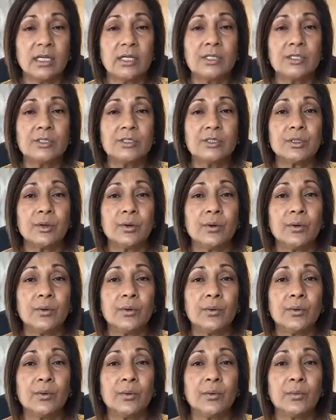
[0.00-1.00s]
So
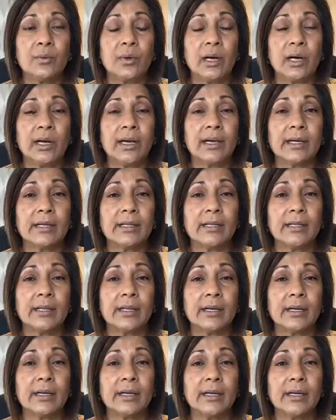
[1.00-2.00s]
while
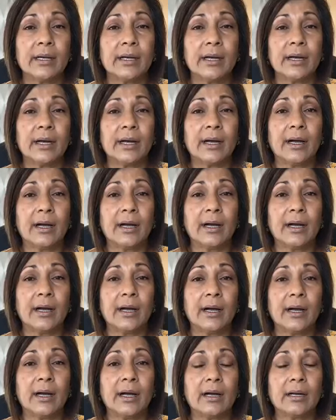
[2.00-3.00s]

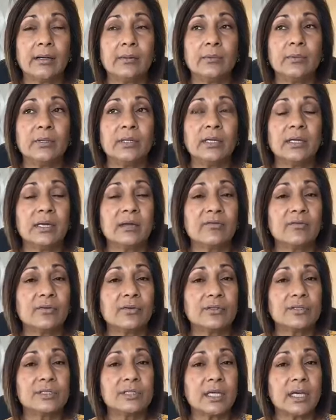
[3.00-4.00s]
I would never
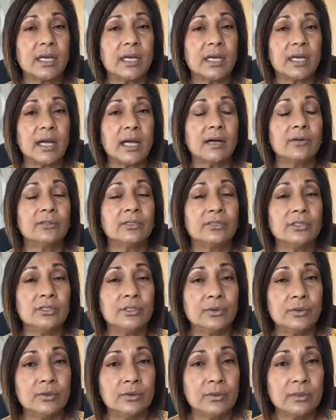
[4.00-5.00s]
say, how did
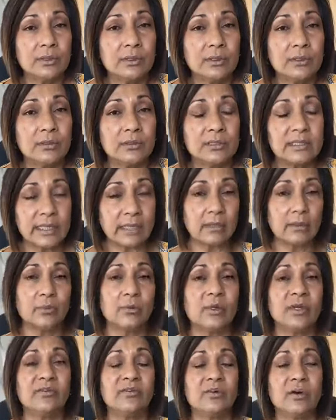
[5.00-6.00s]
you
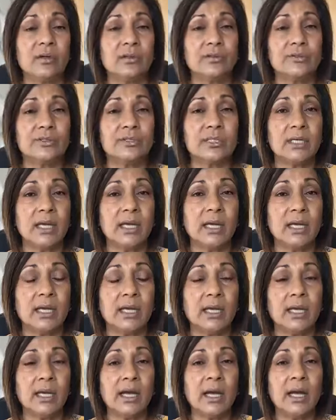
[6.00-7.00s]
celebrate Father's Day?
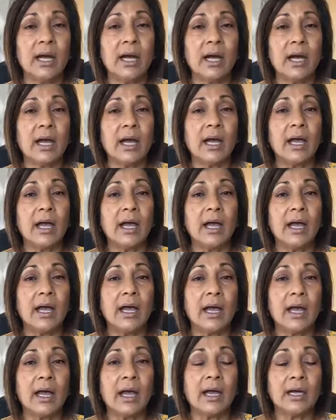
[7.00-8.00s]

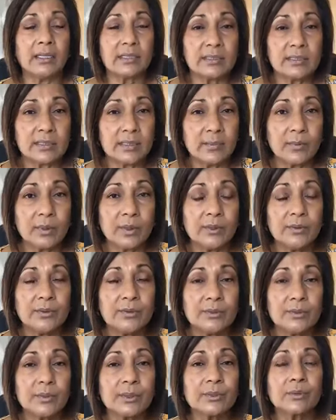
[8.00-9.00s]
As someone who's
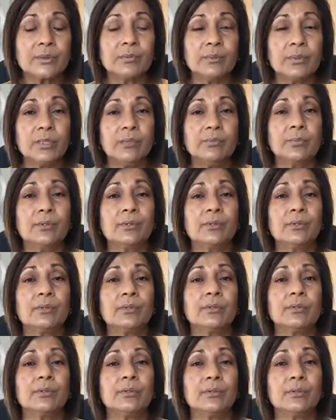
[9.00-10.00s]
worked with people
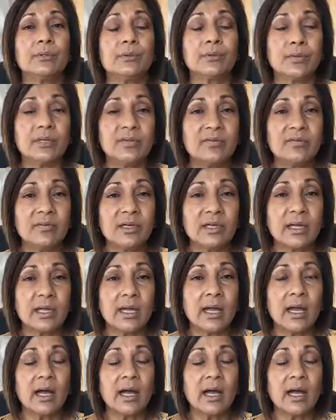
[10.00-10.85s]
grieving,